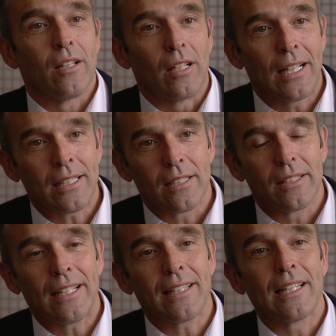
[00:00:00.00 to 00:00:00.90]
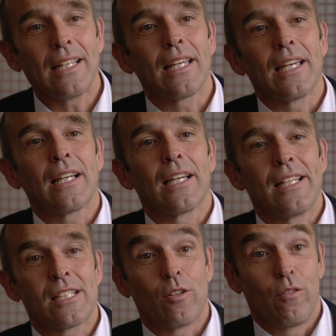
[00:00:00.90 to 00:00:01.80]
Now, that thinking
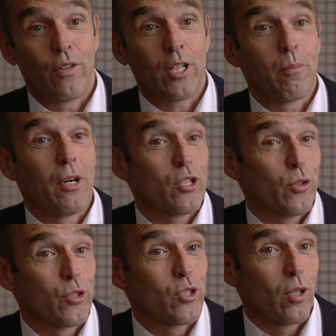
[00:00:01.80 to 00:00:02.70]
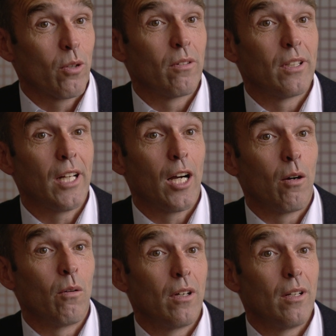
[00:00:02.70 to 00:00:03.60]
is very much also
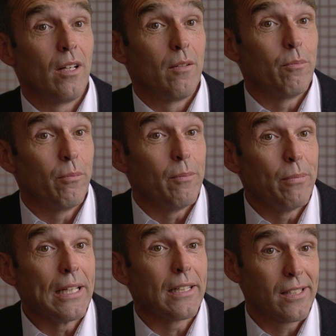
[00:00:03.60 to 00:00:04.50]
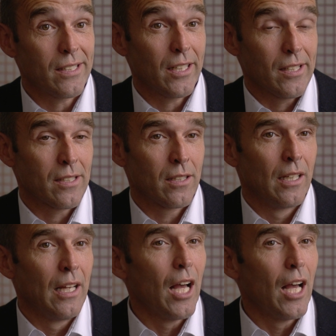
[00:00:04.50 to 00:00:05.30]
now being discussed.